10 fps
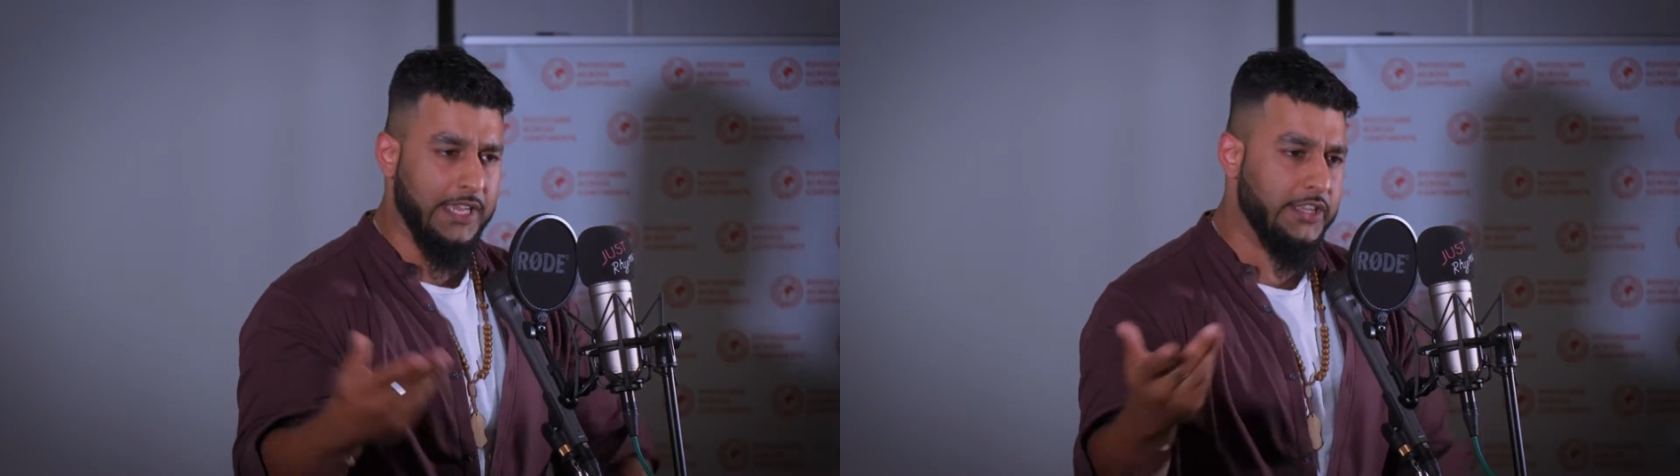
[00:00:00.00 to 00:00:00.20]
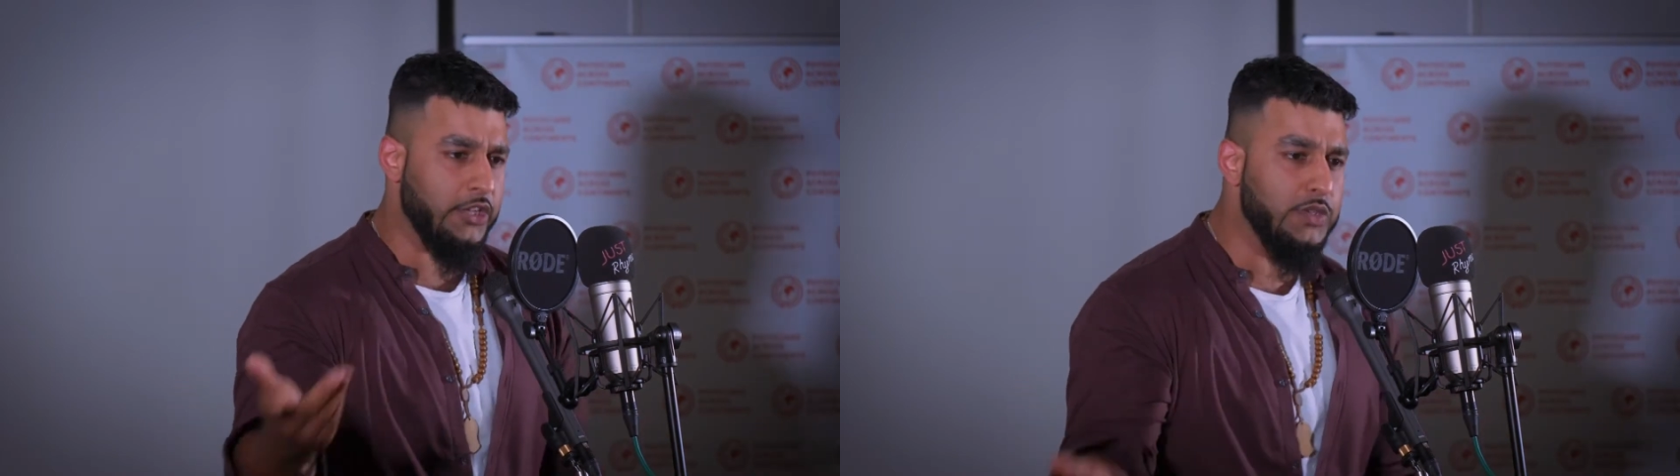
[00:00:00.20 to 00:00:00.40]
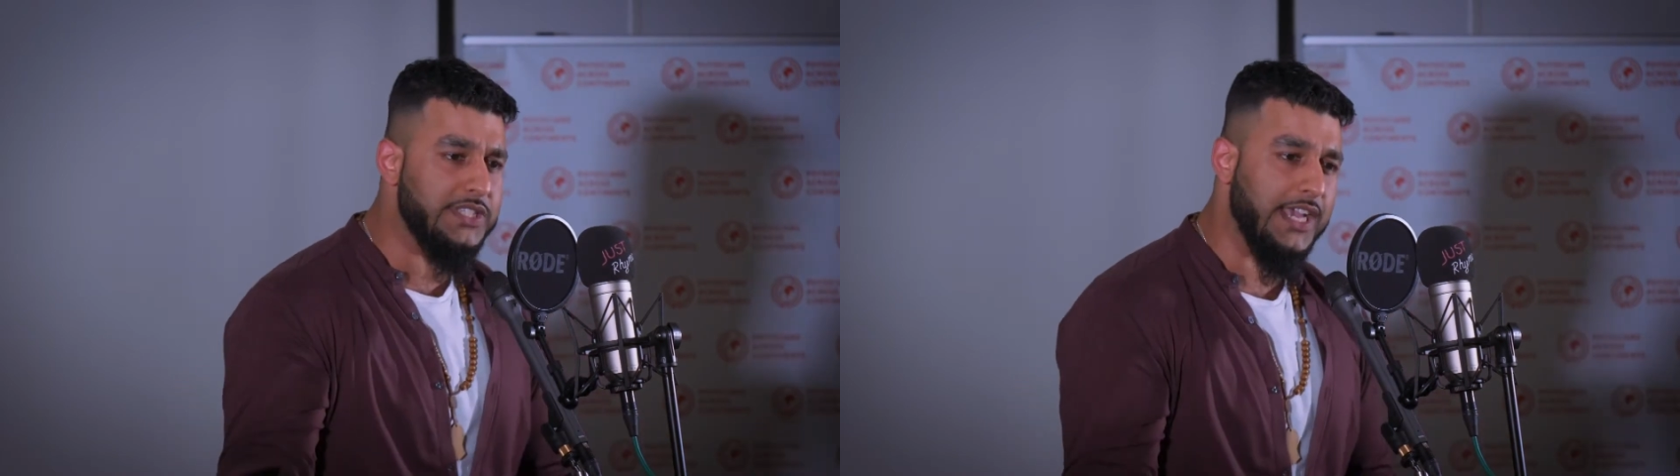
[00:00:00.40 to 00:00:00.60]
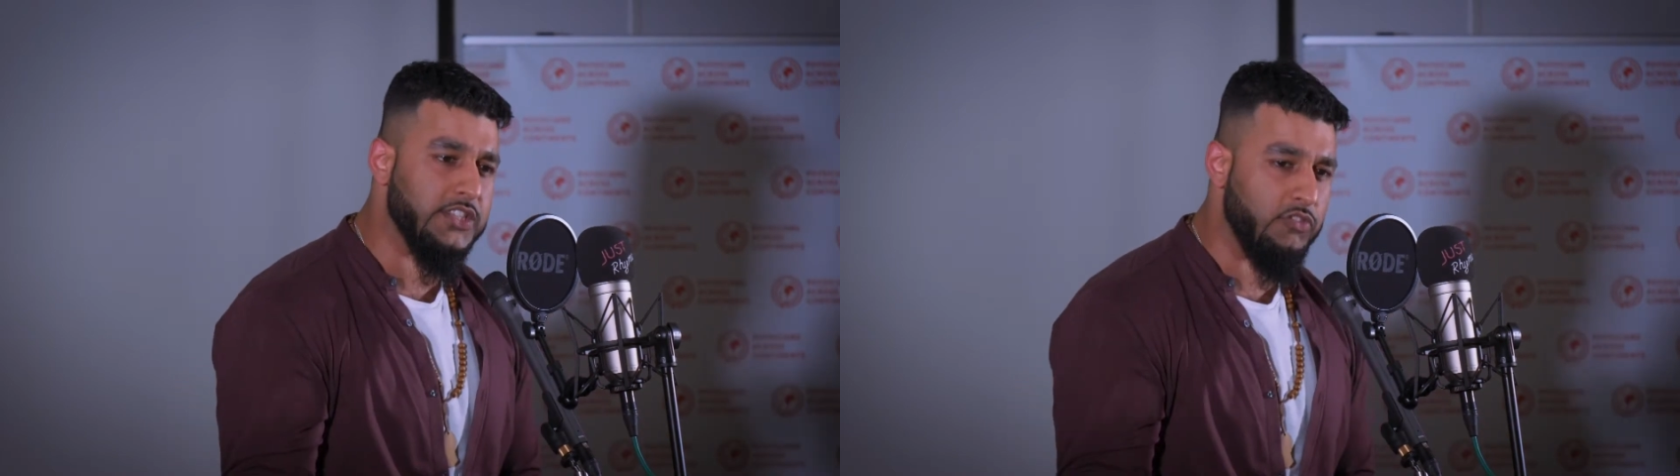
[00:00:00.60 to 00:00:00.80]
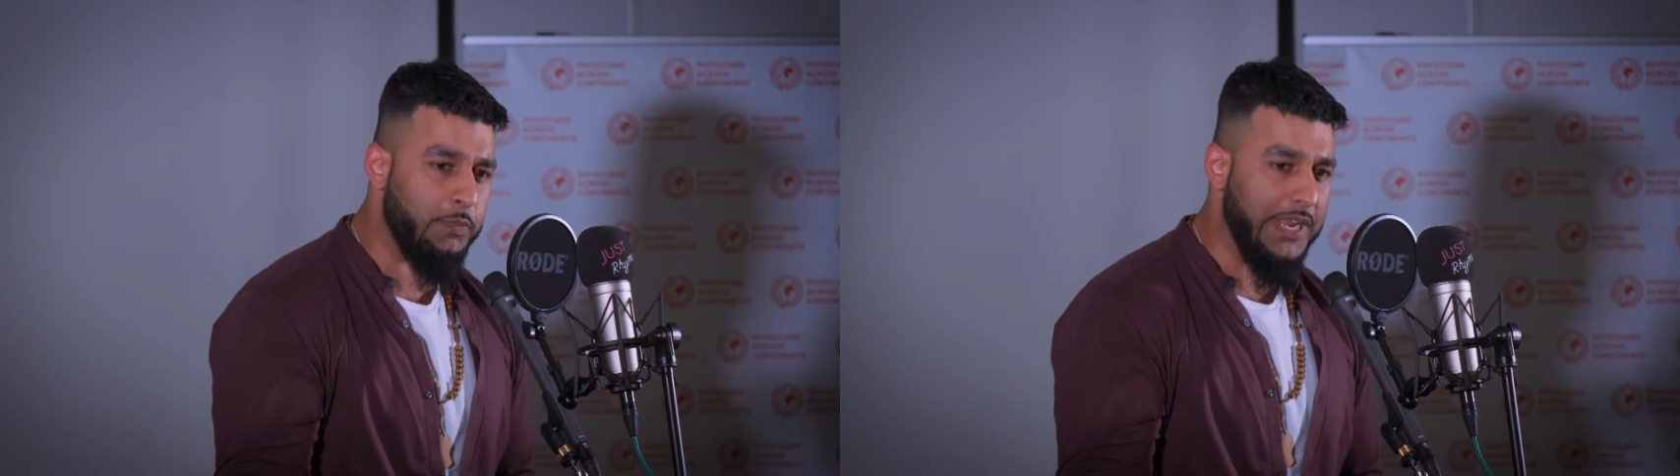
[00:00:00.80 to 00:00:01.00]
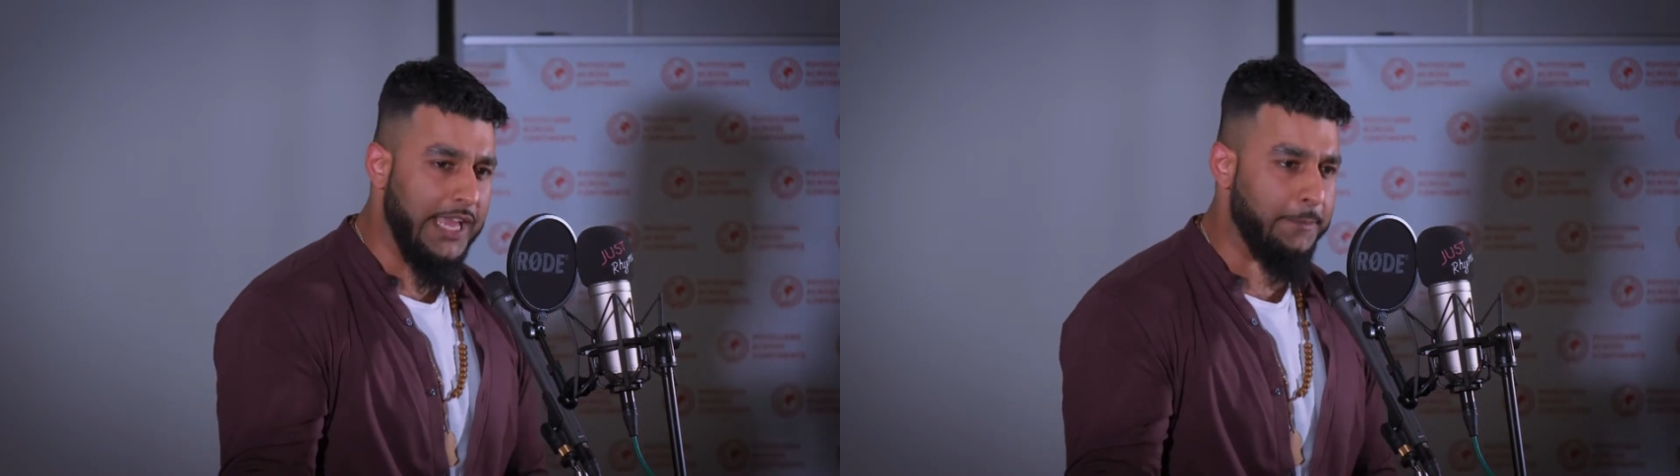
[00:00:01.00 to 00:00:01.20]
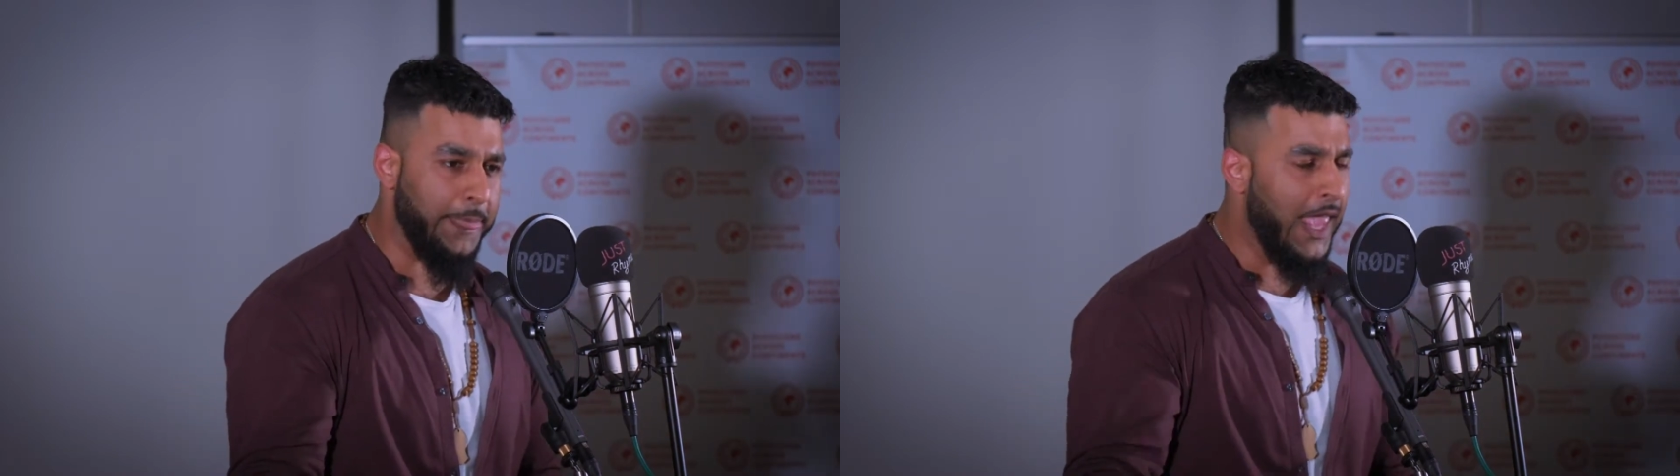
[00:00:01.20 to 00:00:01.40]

and they use it as a reply.